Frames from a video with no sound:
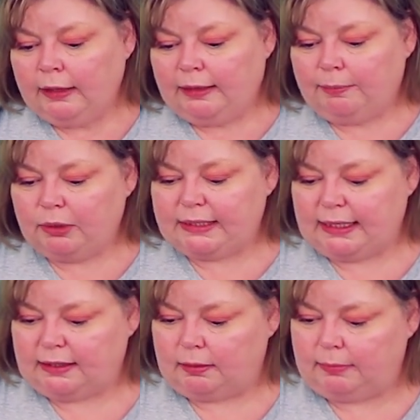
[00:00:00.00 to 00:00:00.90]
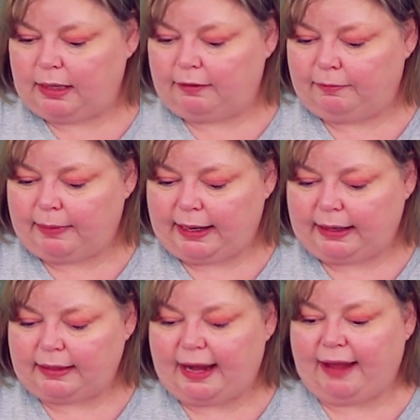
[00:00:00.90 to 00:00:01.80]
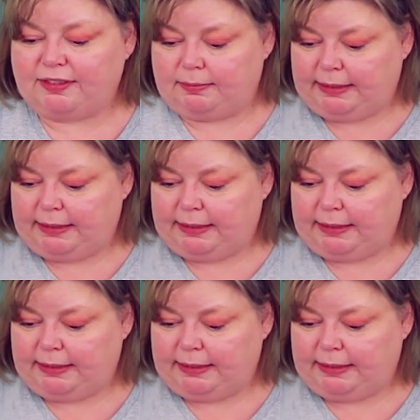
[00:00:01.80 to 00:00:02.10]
Now I'm going to take I have some